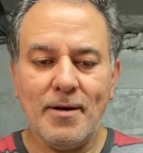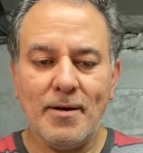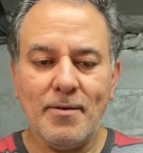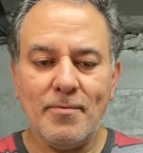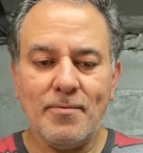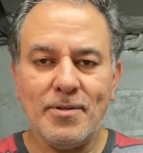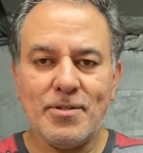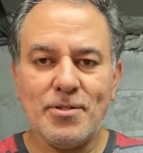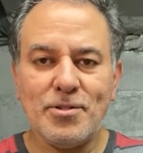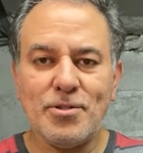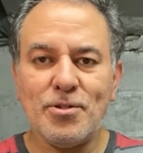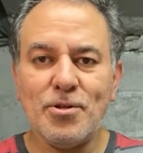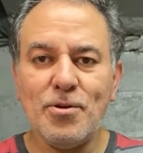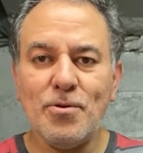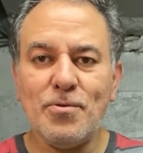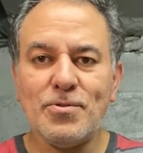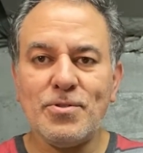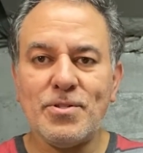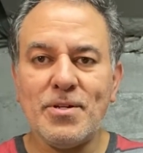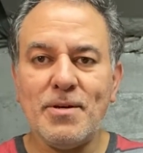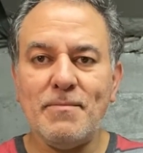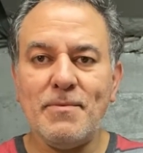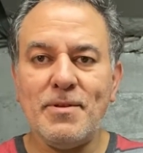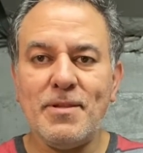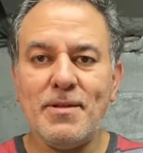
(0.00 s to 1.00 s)
which showed
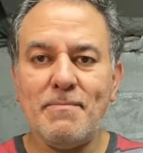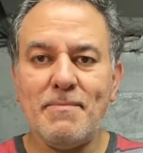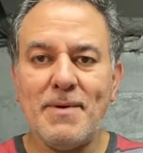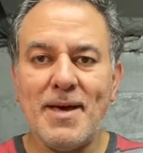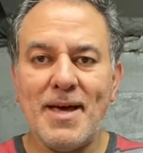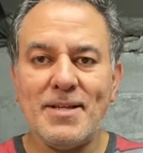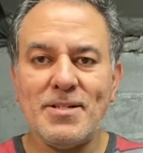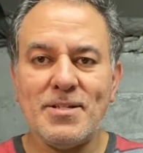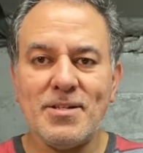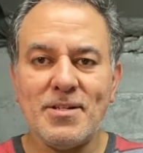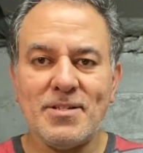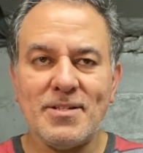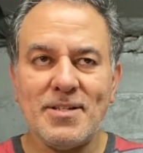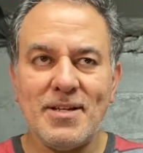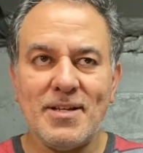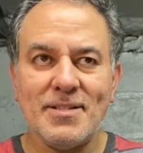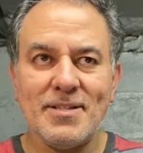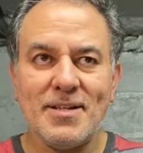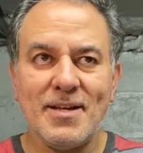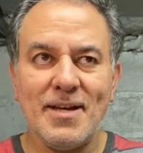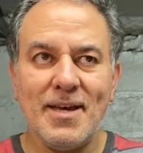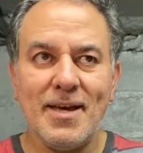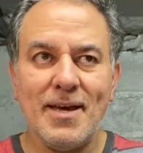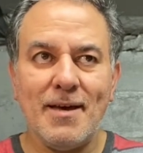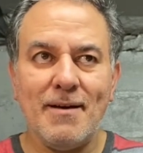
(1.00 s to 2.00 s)
some of the magic
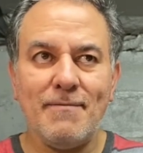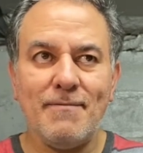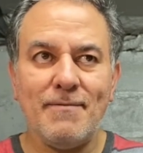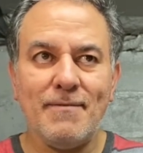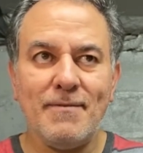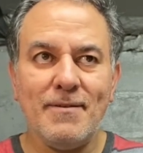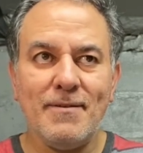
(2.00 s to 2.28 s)
sets I have.